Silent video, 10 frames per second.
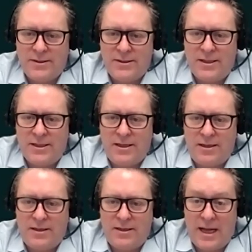
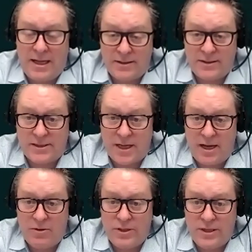at the
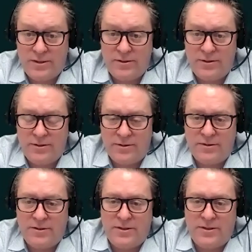scale needed
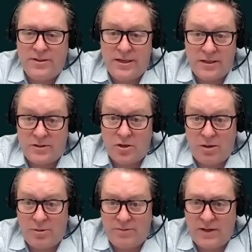in a
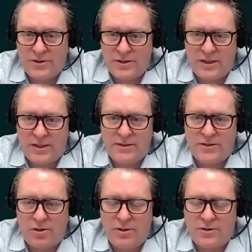timely fashion. And
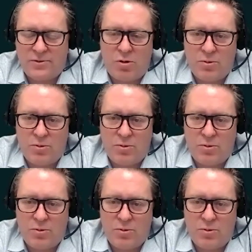so that's why we